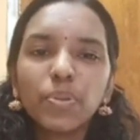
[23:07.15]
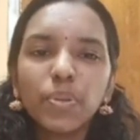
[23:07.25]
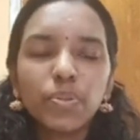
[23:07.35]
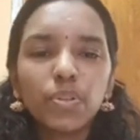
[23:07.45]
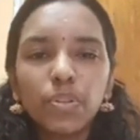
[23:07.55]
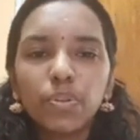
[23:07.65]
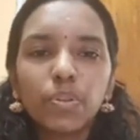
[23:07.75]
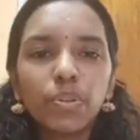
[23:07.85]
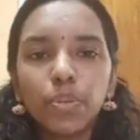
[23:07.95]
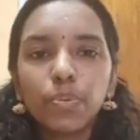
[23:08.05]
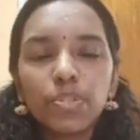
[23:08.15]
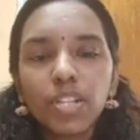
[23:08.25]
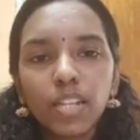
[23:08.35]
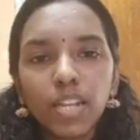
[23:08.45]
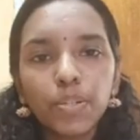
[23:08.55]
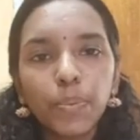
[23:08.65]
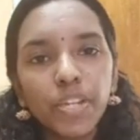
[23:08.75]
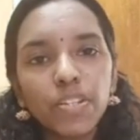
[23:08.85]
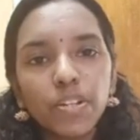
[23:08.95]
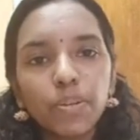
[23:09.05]
So you cannot use in that
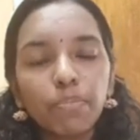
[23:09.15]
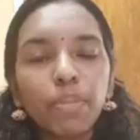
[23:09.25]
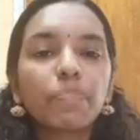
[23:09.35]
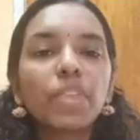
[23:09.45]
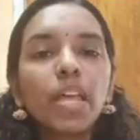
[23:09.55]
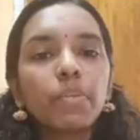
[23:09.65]
OET role play.